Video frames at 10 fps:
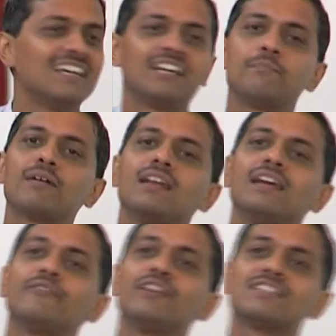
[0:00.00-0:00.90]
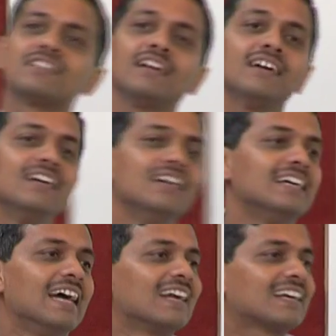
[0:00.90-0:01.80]
Typically if it is a
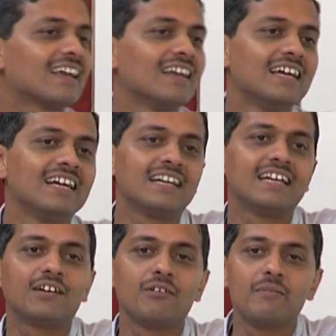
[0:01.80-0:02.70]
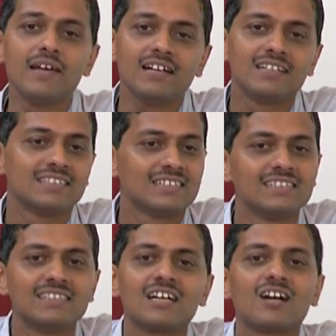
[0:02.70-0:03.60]
electrically heated it will be
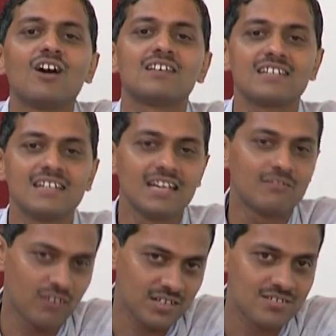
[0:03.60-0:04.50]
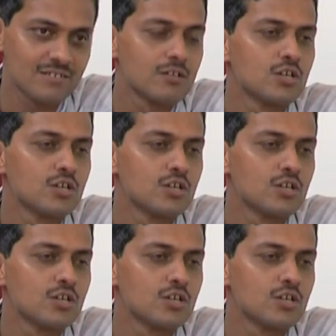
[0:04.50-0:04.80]
constant heat flux.